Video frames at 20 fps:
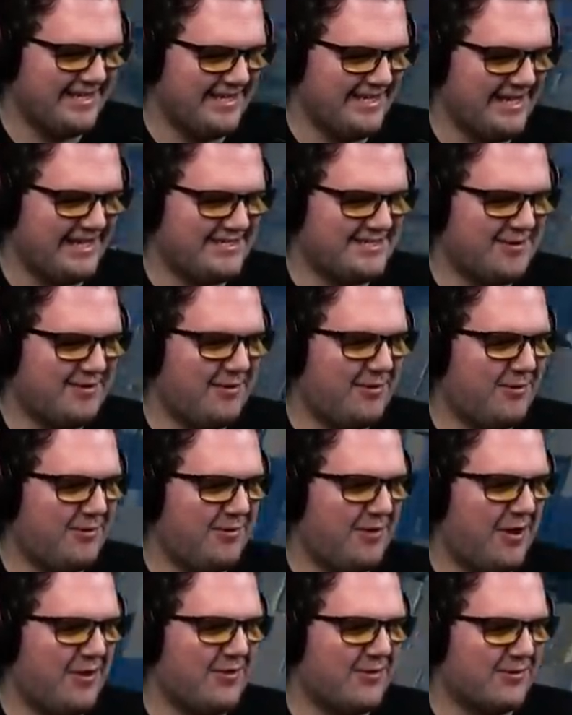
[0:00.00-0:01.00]
That's a
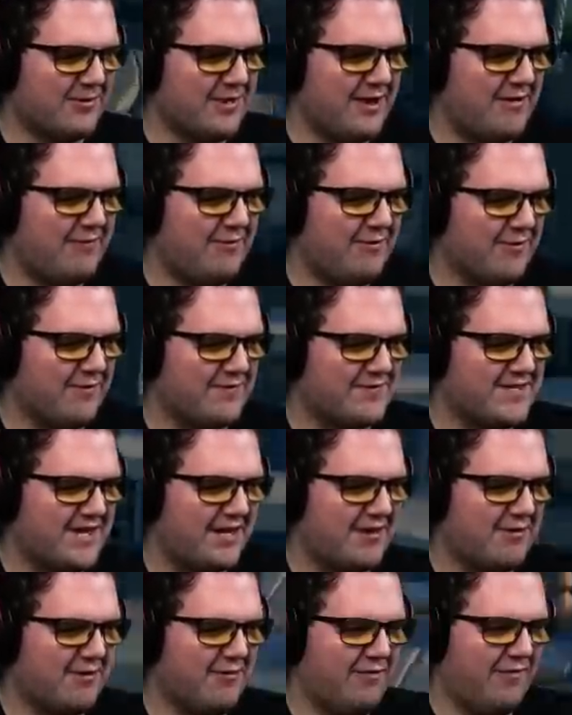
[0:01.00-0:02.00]
whole other level of
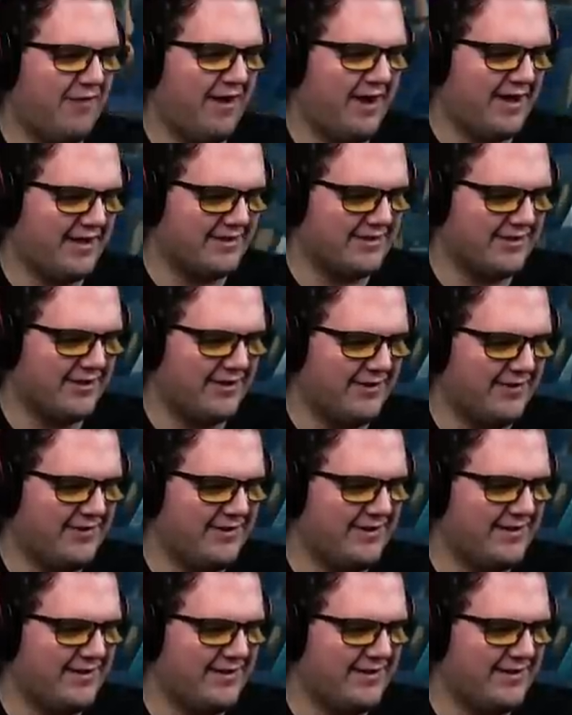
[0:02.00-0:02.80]
terrifying, though.